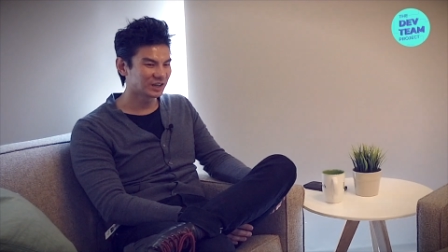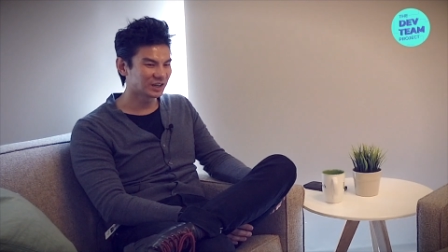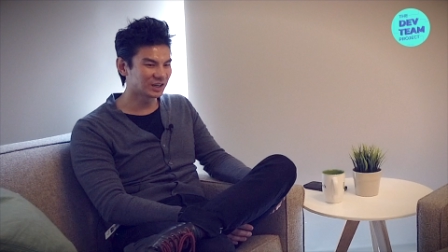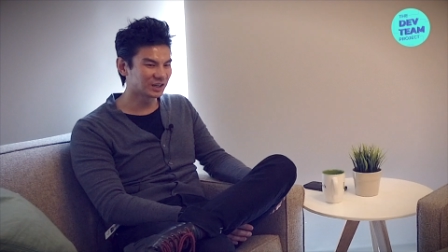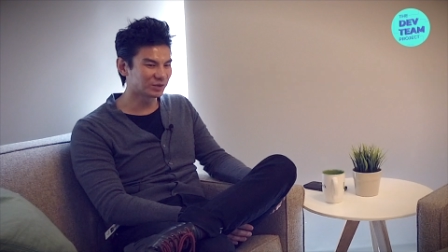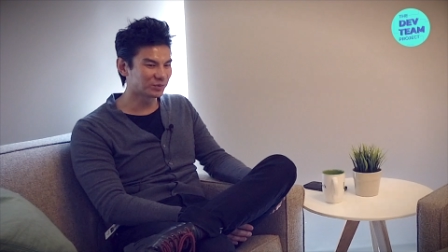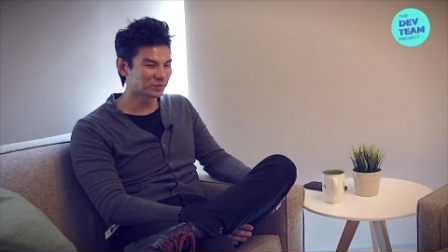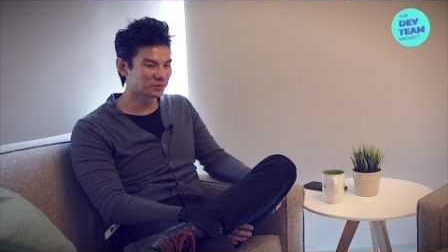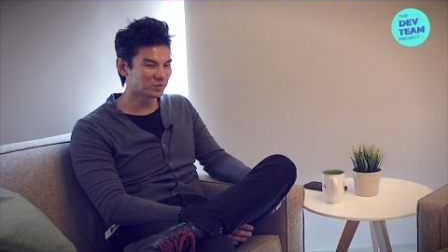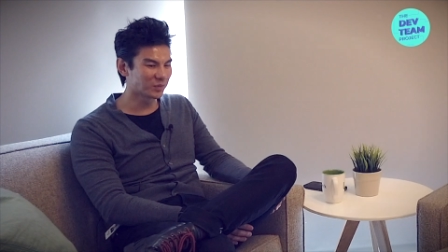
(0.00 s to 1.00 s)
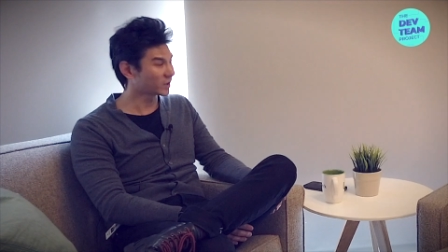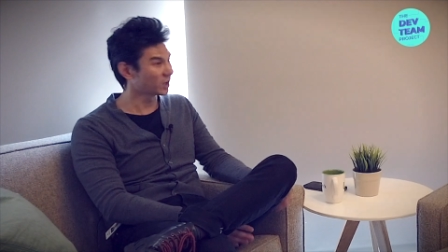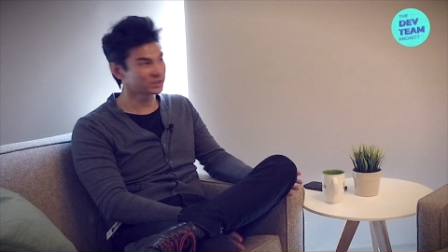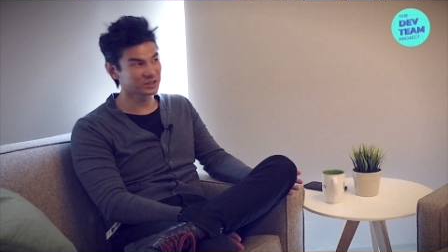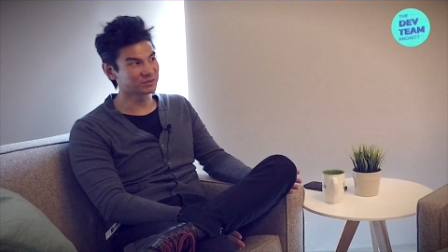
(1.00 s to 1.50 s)
my
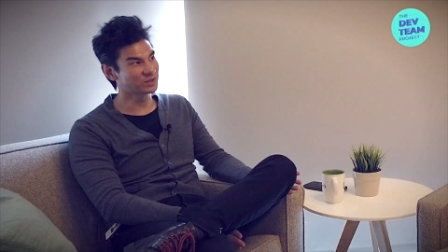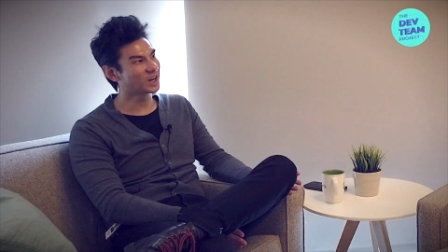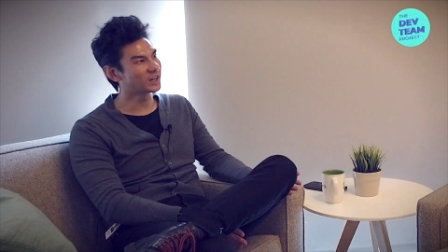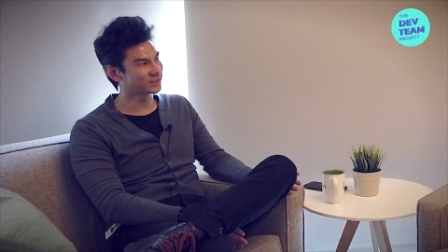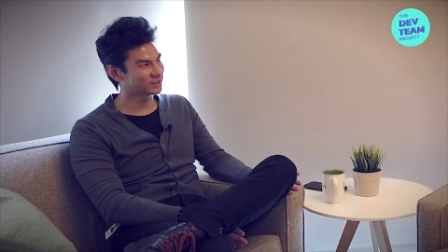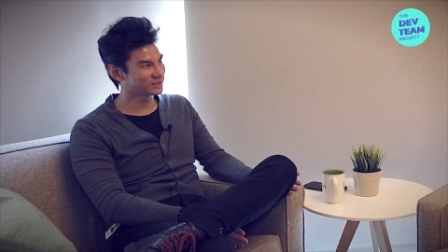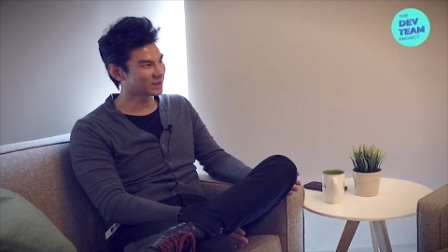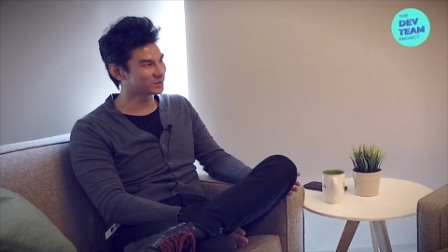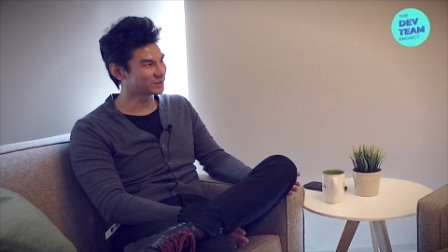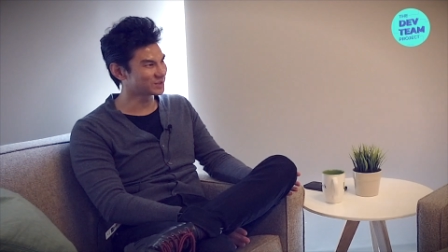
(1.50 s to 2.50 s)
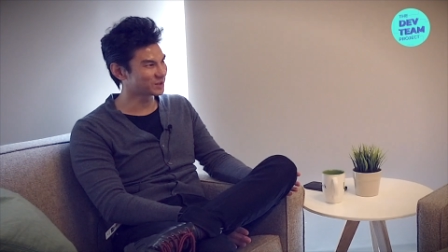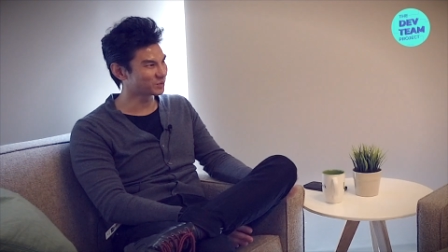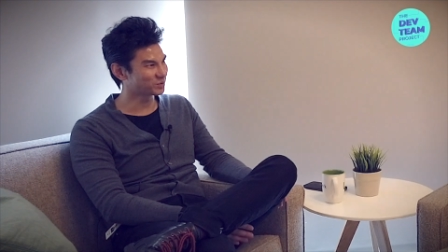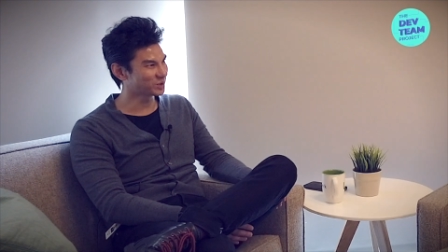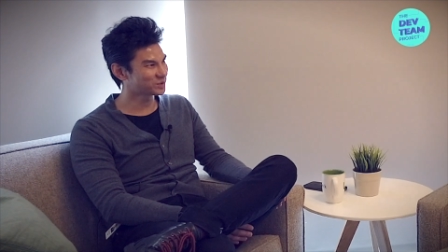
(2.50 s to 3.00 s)
colleagues have not adopted the same
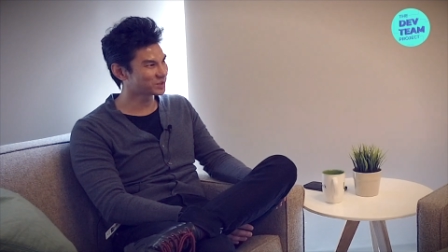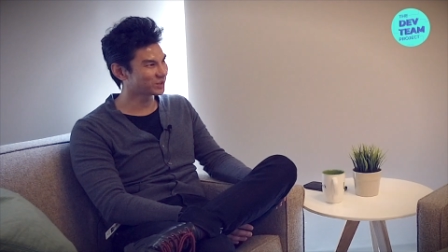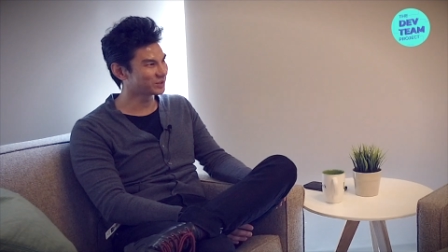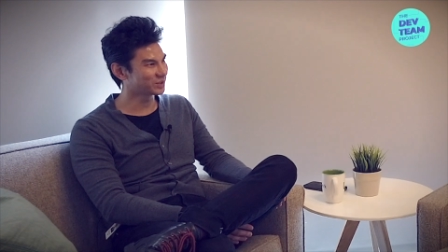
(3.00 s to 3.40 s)
approach, mm-hmm.